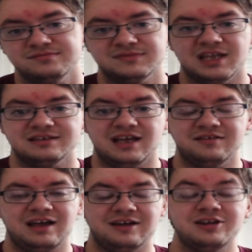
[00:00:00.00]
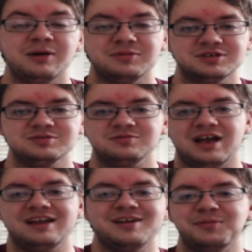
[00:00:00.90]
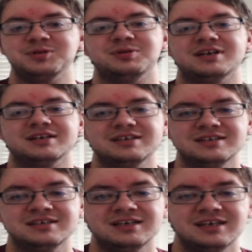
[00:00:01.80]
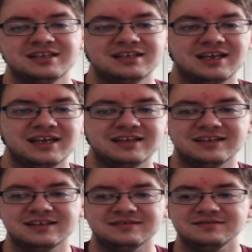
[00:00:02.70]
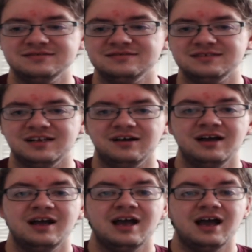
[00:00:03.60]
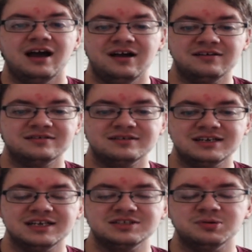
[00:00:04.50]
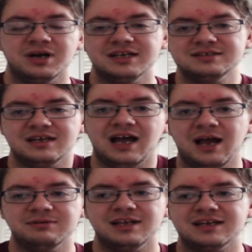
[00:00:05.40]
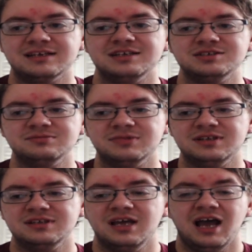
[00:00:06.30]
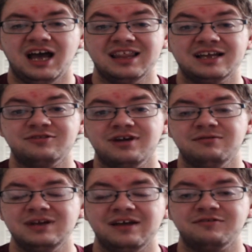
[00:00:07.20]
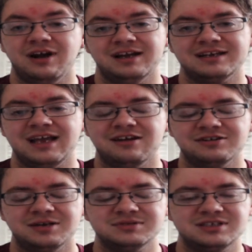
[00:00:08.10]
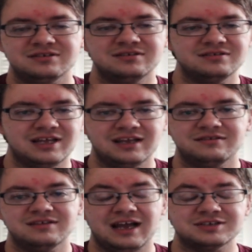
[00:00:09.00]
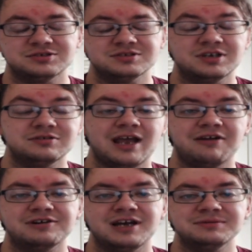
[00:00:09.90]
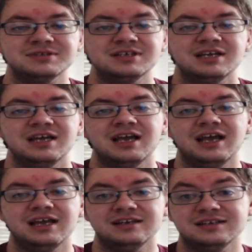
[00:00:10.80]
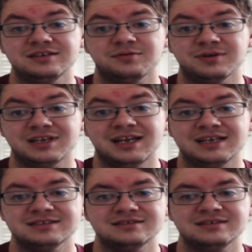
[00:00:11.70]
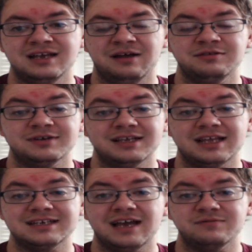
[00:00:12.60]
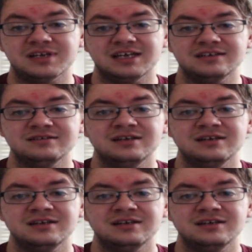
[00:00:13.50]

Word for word: that's how, how numbers how numbers work. And then, you know, kitchen wise, I would like a kitchen with, I like, we have granite countertops here, like actual stone countertops, and they're really nice, and I would really like to have them again.